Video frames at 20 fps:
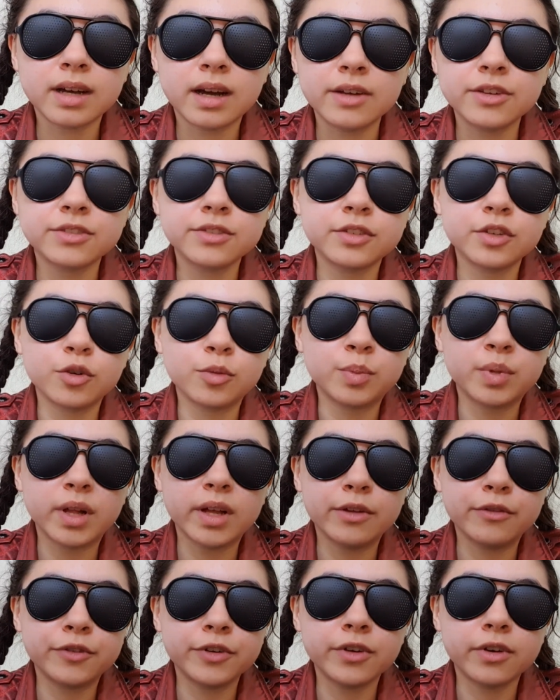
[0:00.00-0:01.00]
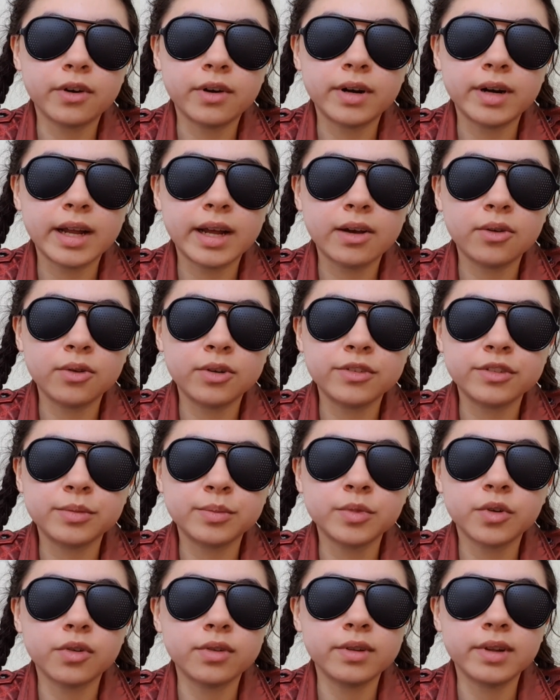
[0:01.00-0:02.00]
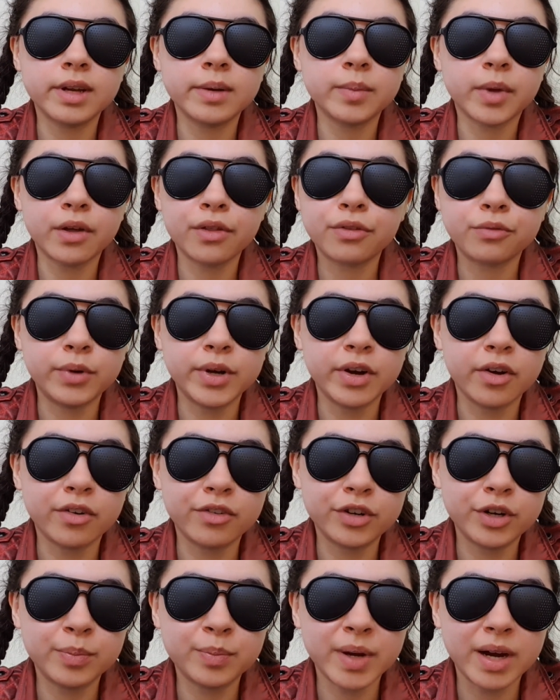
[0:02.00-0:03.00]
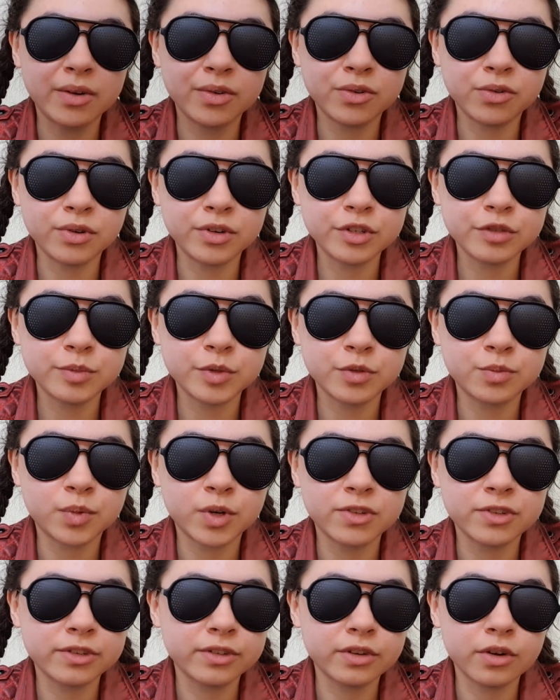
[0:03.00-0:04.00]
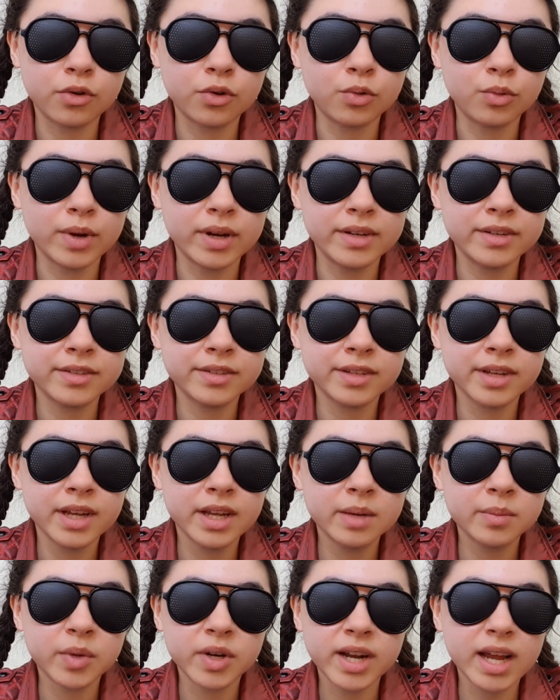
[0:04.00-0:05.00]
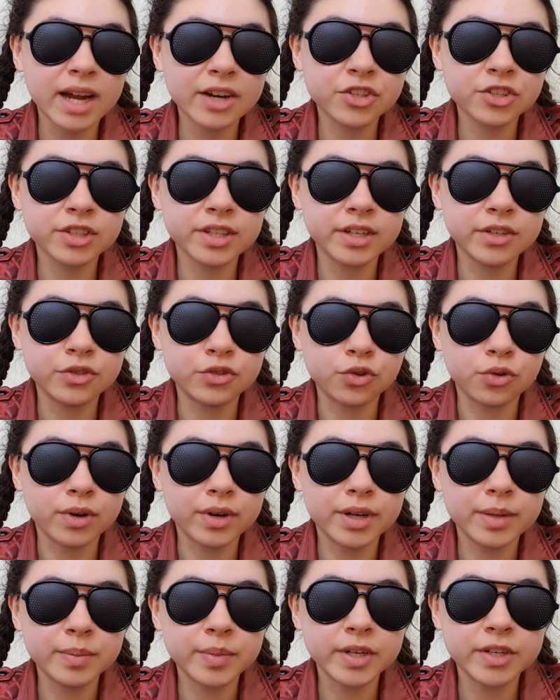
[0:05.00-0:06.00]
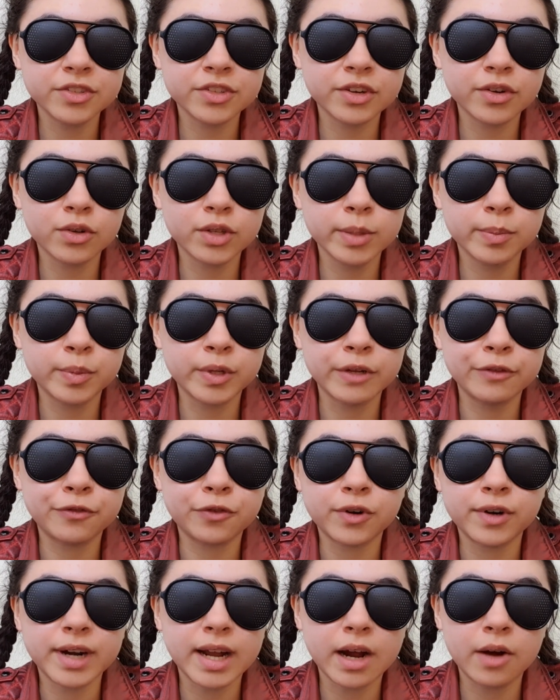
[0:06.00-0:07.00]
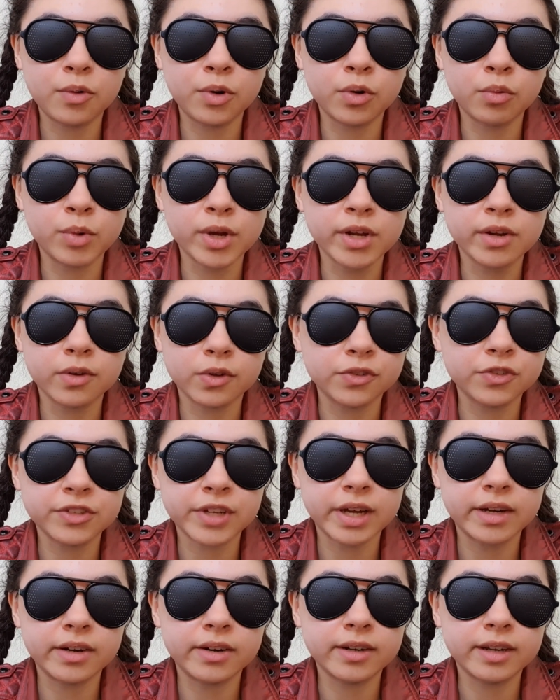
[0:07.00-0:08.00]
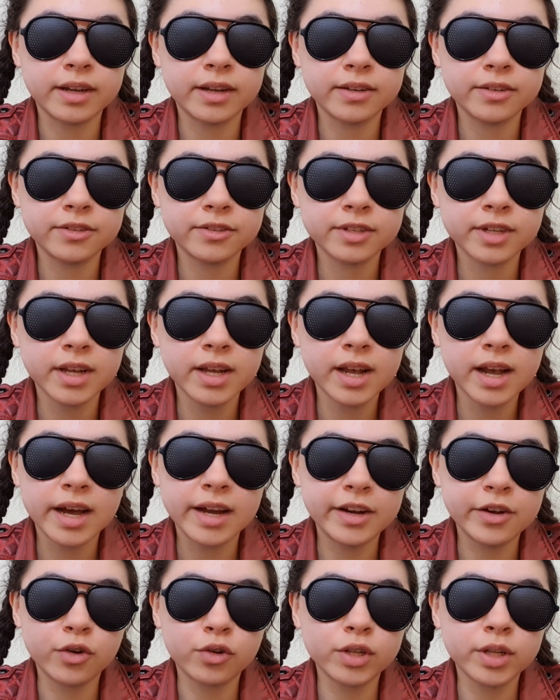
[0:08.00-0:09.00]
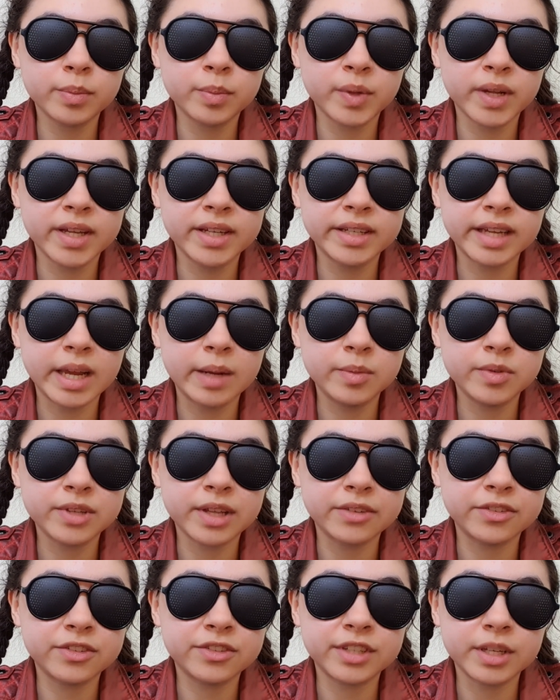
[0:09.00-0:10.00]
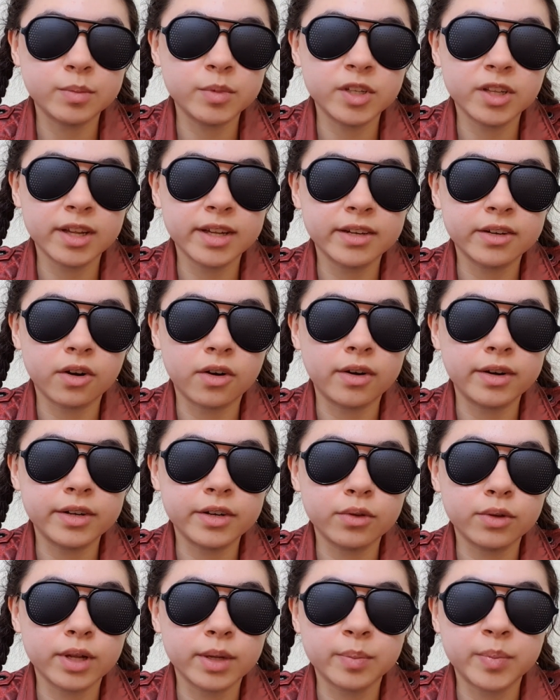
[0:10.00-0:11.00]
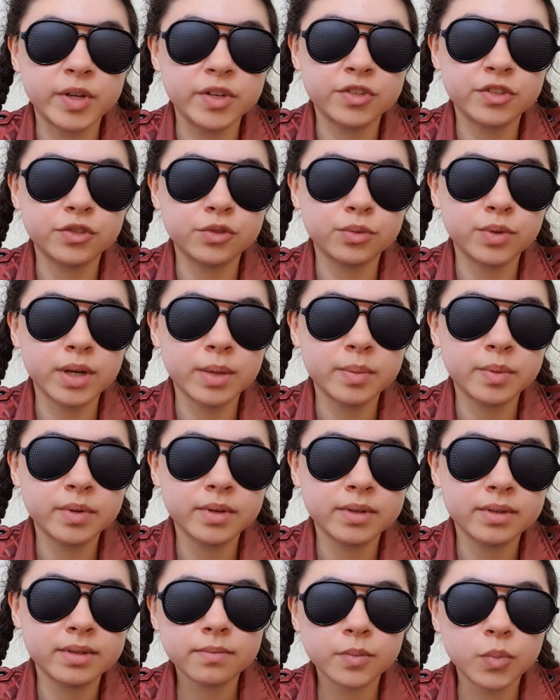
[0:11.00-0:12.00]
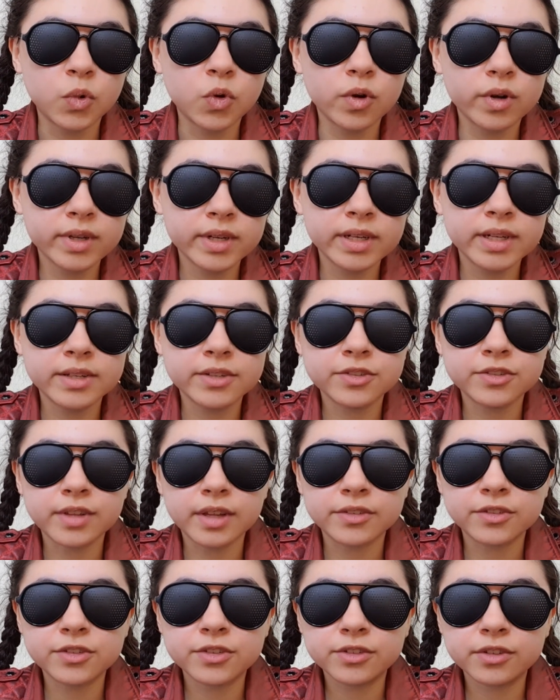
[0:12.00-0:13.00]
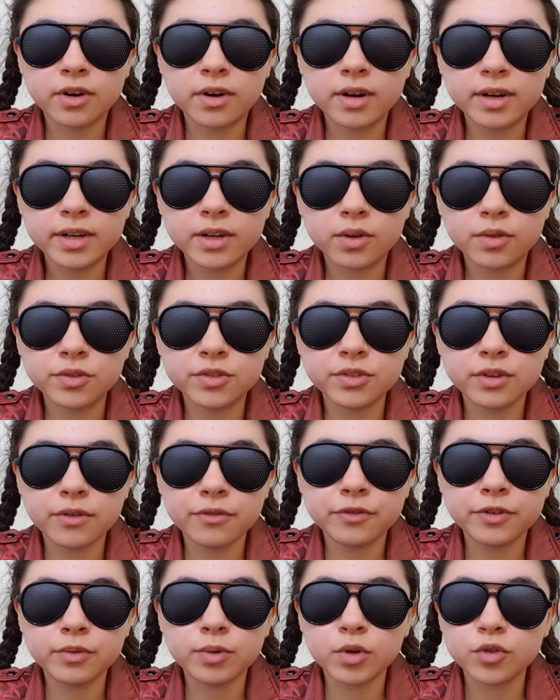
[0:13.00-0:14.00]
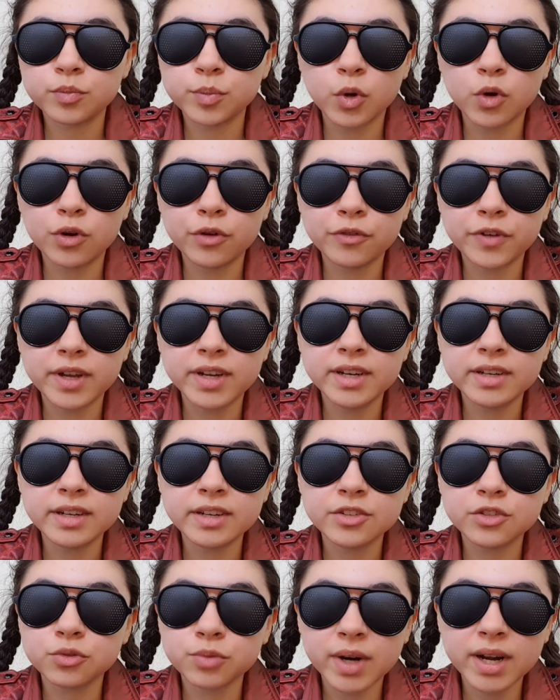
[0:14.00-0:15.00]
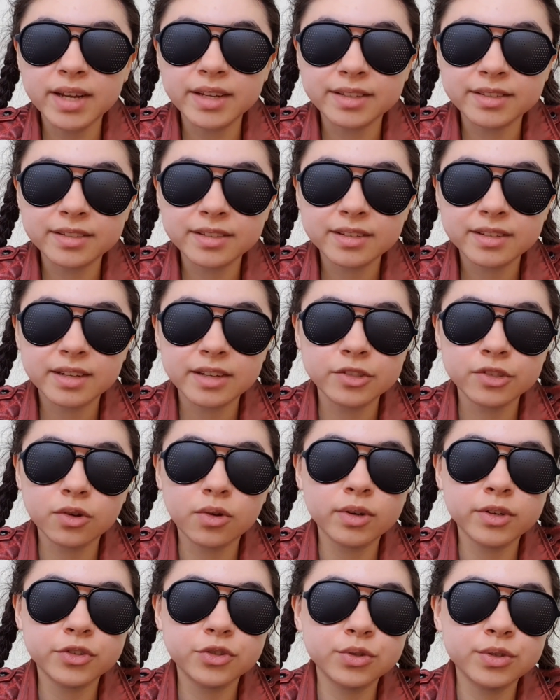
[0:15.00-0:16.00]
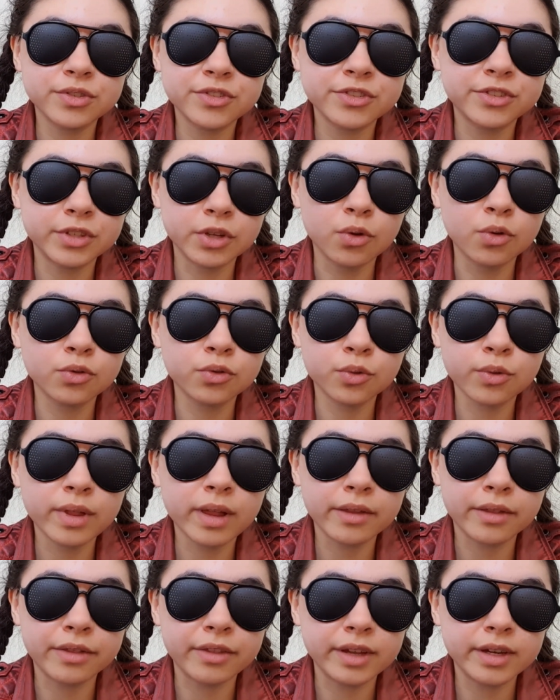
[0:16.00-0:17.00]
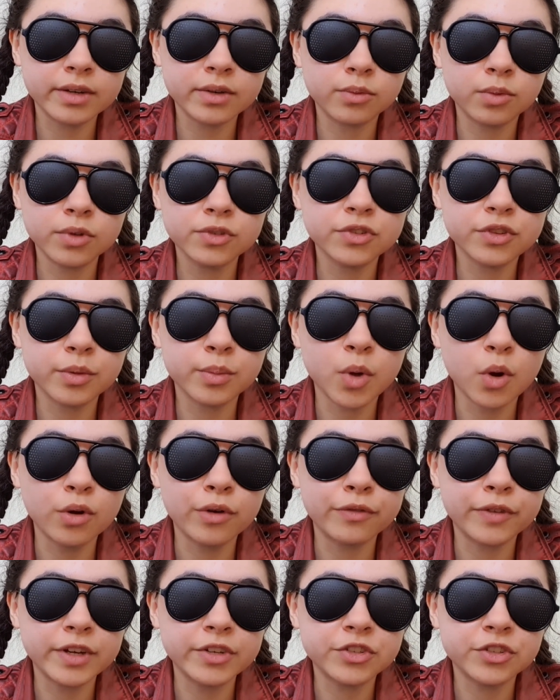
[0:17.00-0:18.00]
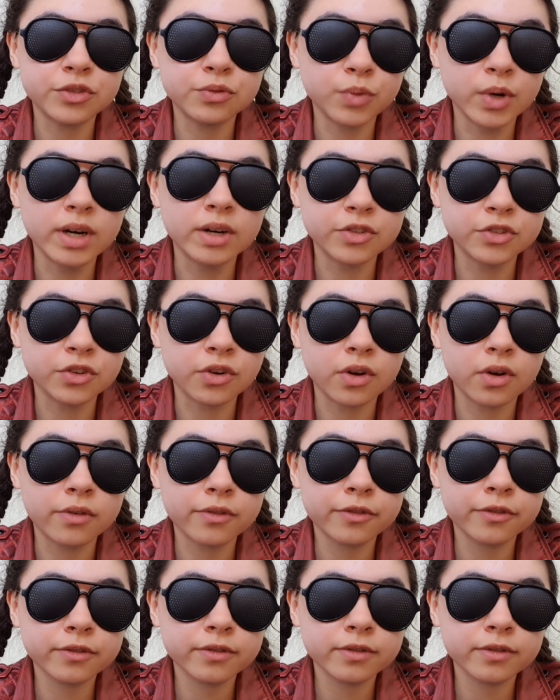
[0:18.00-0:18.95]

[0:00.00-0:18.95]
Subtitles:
I still play VR now because I'm not letting my £300 Christmas present go to waste, but I actually enjoy it because I only play for an hour a week on Saturdays, and I only play games that stimulate cardio like Pistol Whip. Point is that starting on something whilst motivated is great, as long as you can still do that thing once the motivation wears off.